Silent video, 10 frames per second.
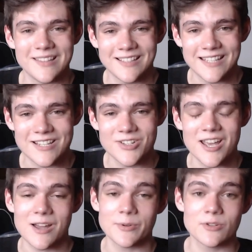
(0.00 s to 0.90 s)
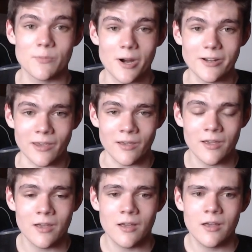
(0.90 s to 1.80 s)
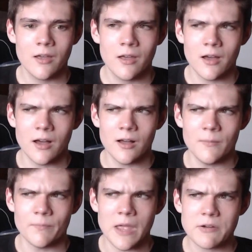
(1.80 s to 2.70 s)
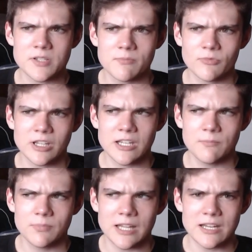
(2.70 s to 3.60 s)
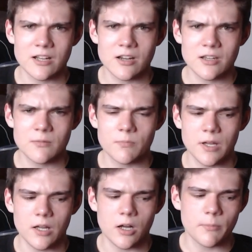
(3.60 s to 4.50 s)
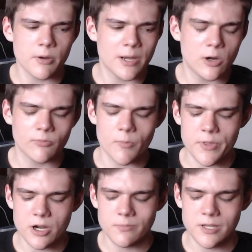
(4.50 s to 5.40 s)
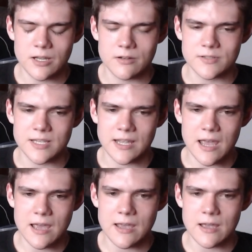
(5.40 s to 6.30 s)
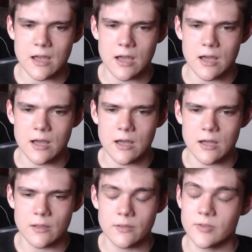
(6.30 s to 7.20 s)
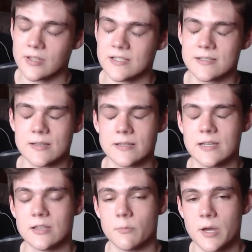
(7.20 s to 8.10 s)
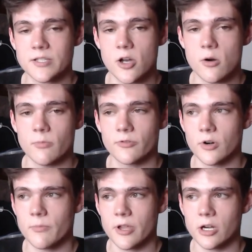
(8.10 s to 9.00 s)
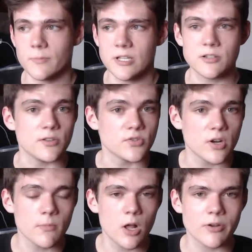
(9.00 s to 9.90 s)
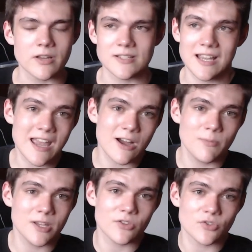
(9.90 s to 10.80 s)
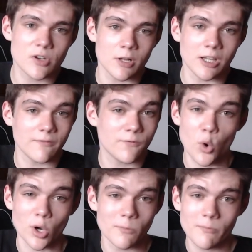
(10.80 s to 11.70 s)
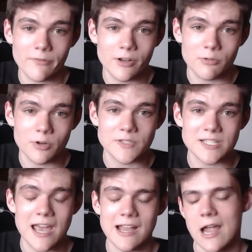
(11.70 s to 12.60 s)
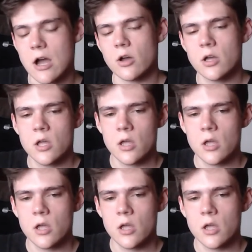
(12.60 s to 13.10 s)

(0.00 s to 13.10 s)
Yesterday I went to a party. I wasn't really planning on it, but on my way home from therapy, I was like, hey, the thing is I take the bus home from therapy to the strip mall, and I was like, hey, I'll be at the strip mall at 4 if anyone wants to hang out.